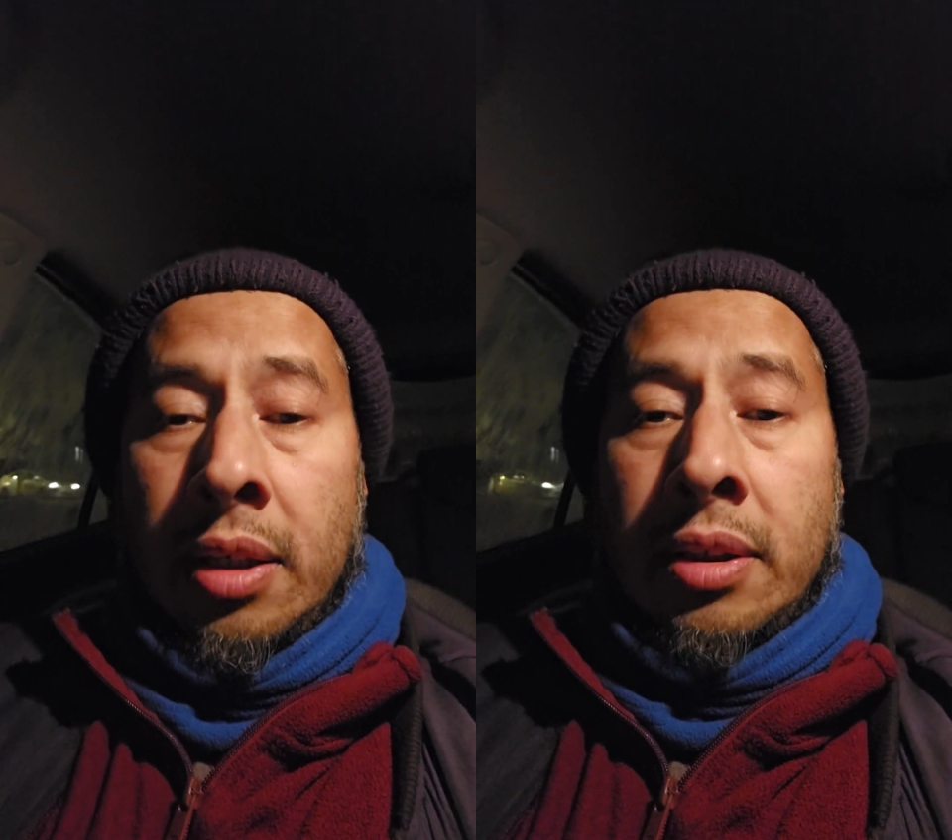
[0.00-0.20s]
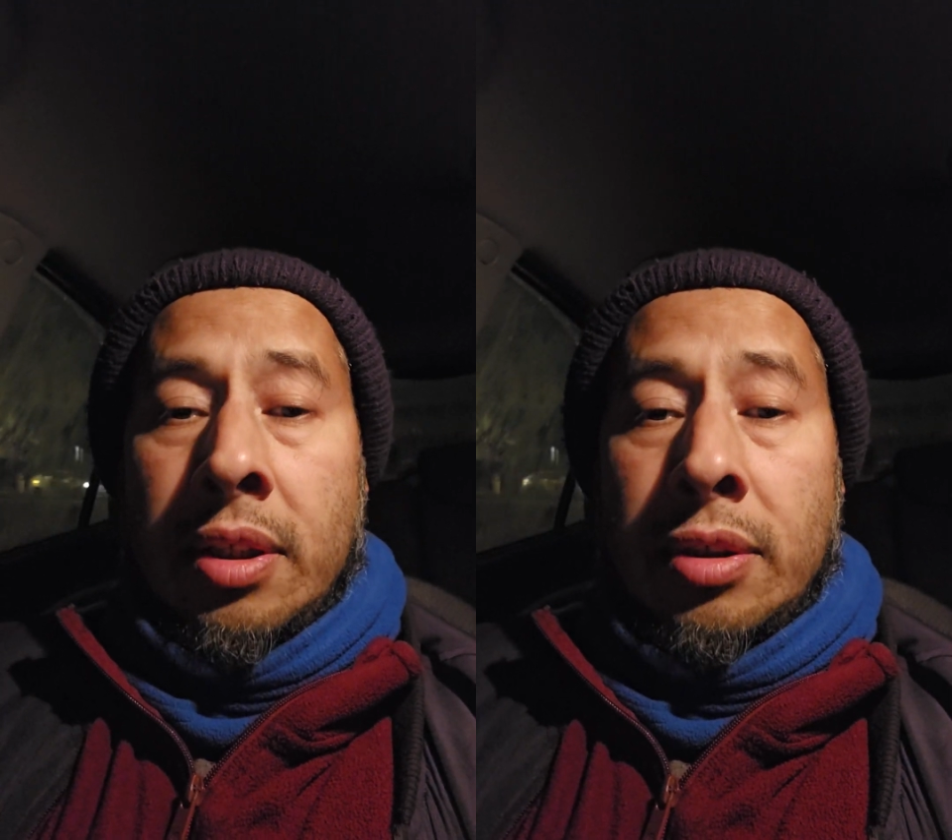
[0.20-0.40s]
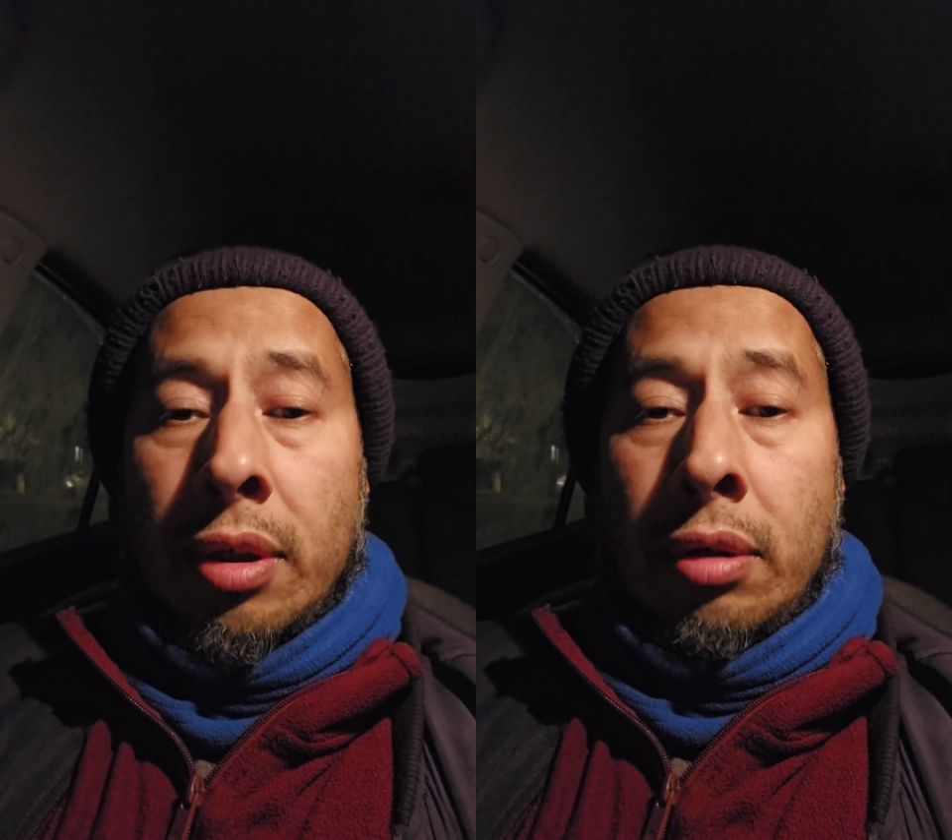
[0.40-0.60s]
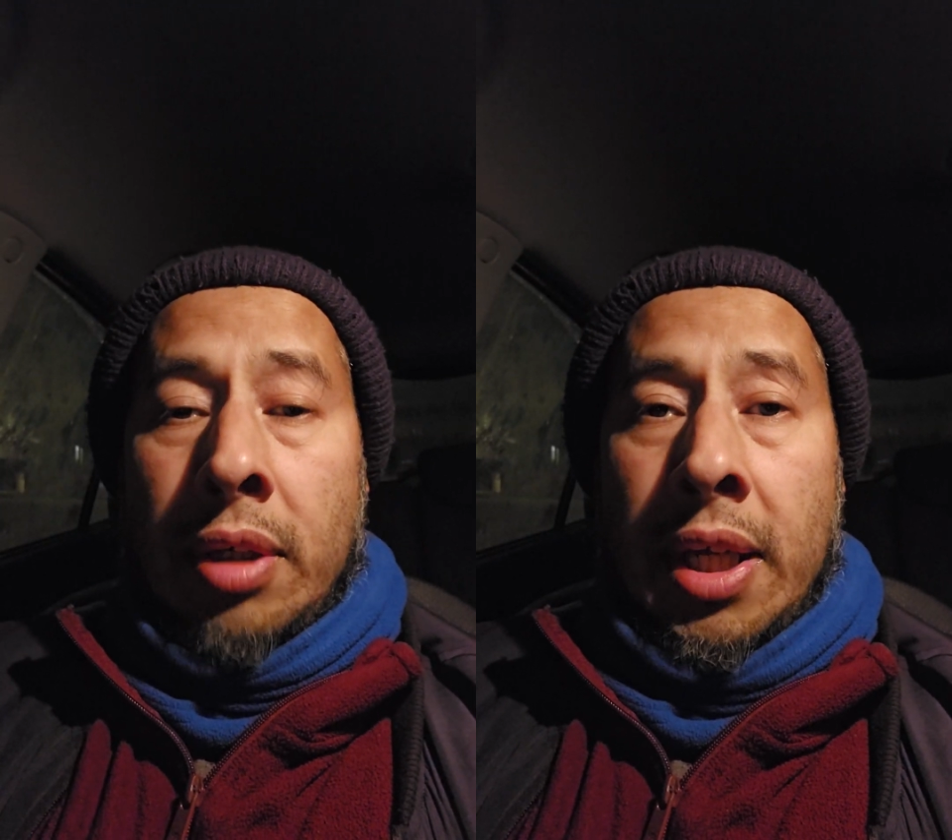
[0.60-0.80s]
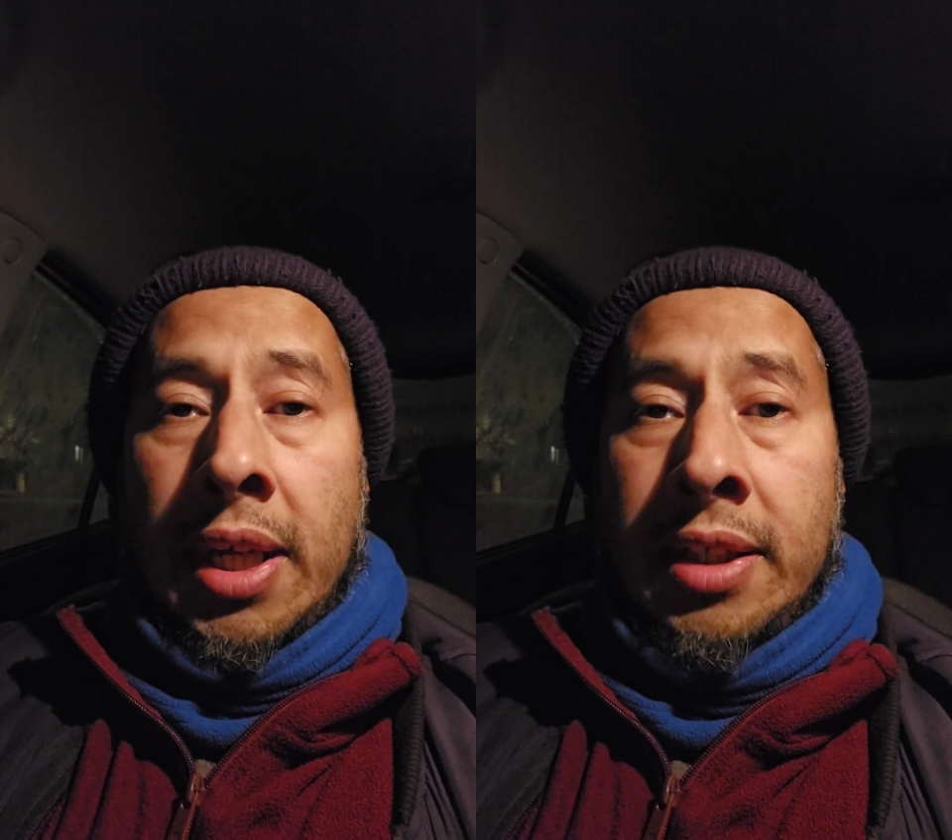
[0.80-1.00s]
The soul
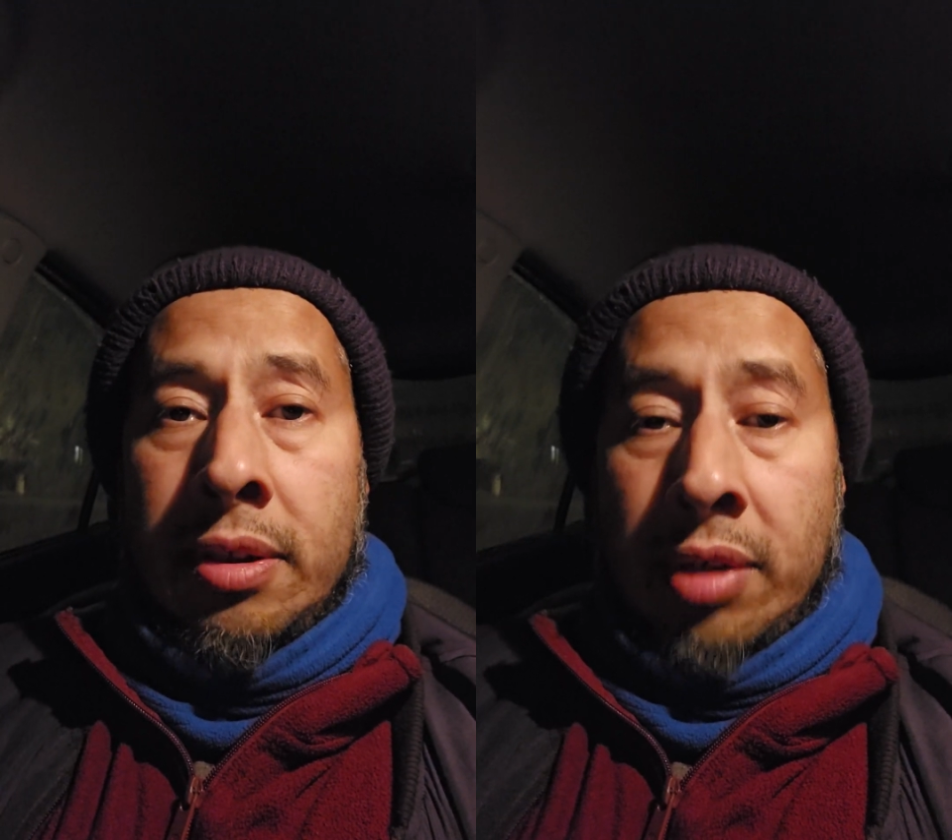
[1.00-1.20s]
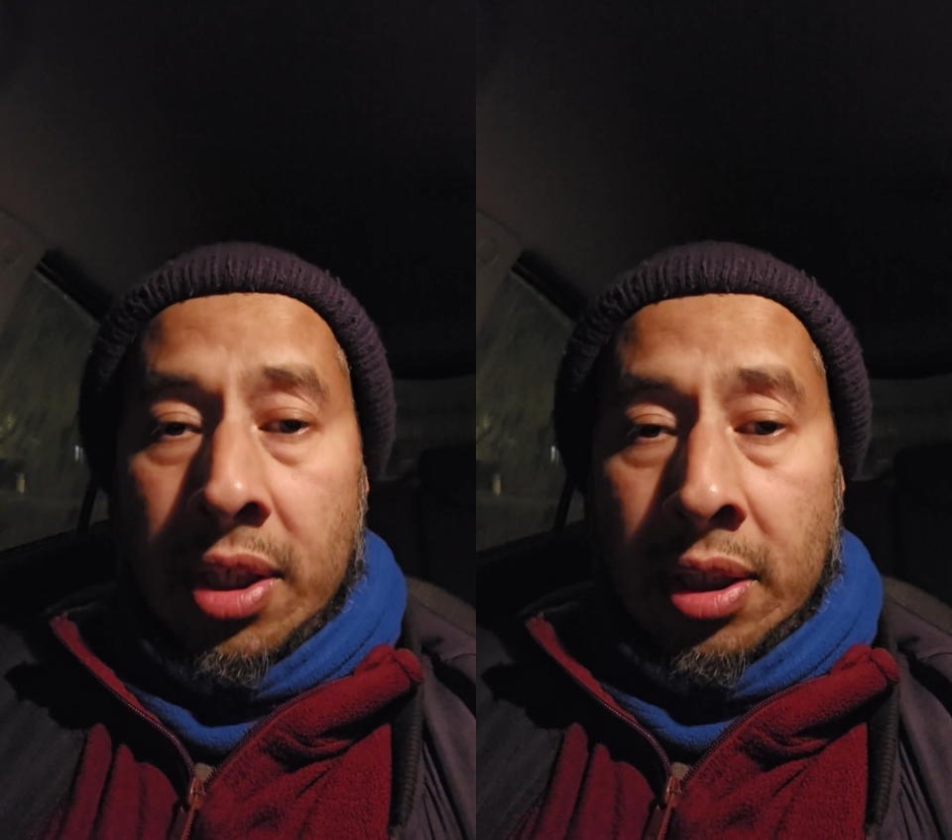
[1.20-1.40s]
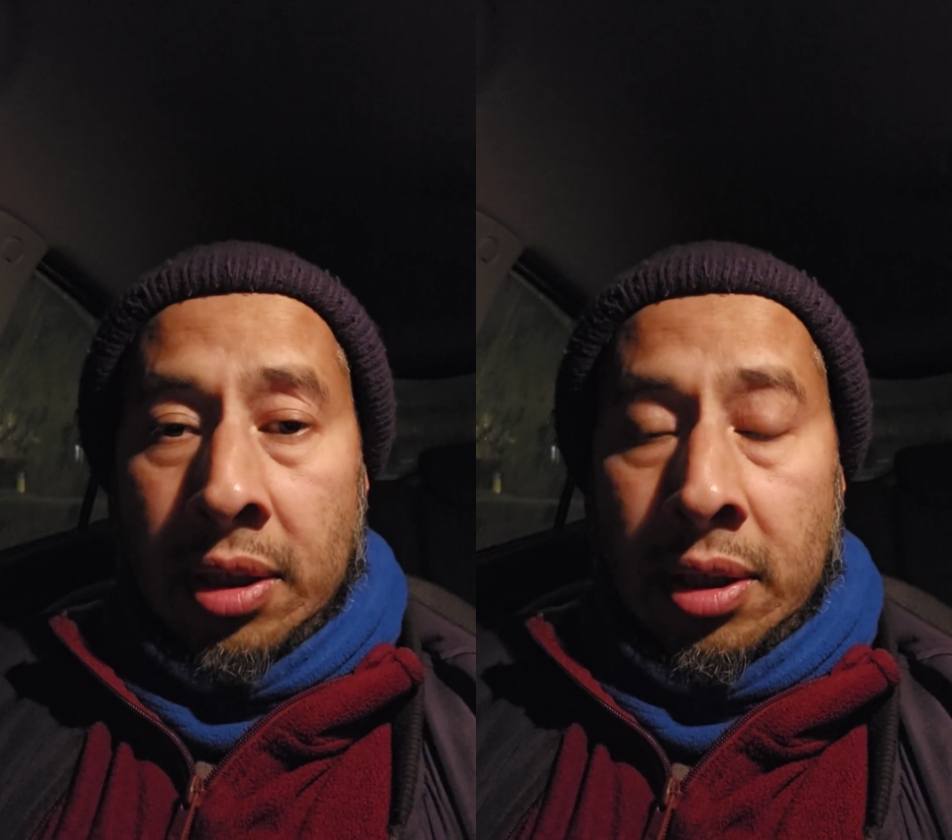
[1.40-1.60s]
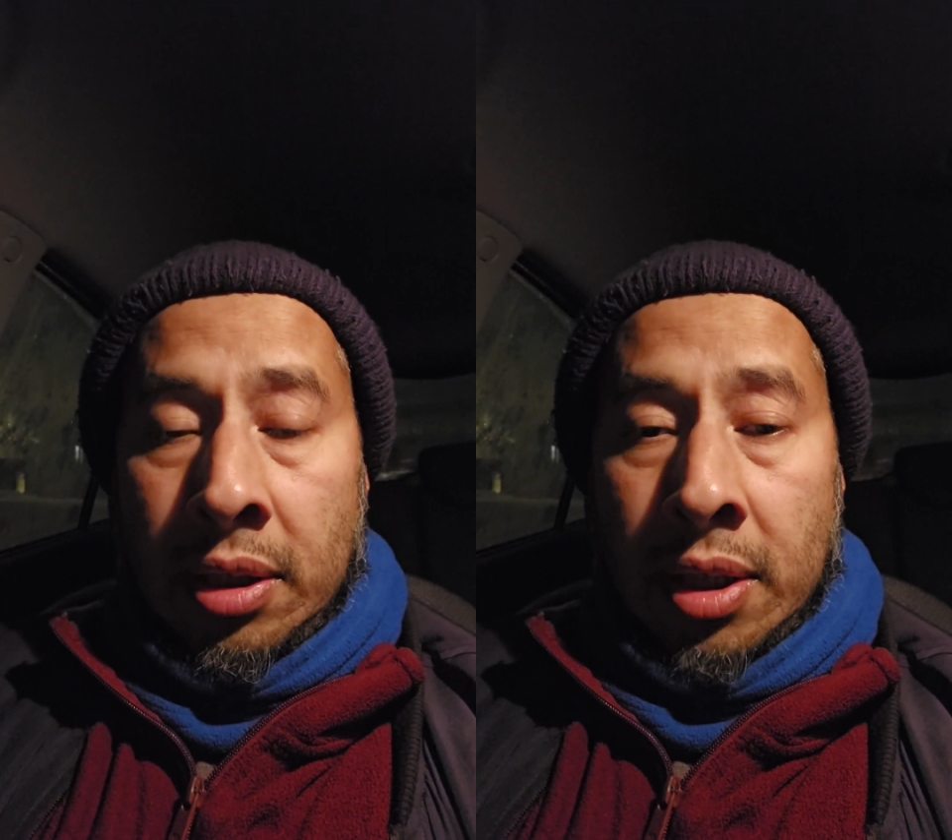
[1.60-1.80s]
is real,